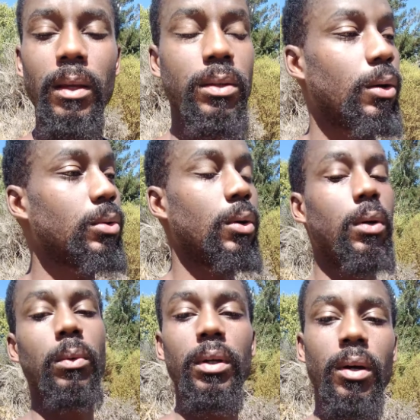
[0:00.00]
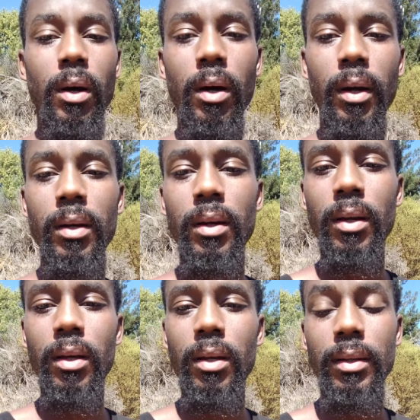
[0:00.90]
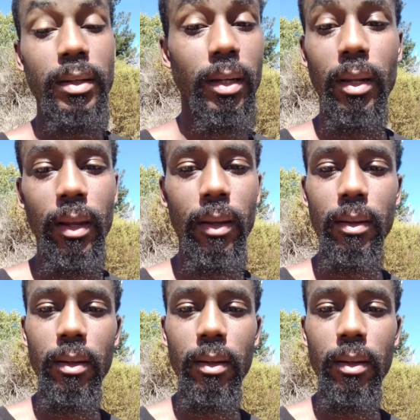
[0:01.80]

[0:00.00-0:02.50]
don't know who we are, none of that.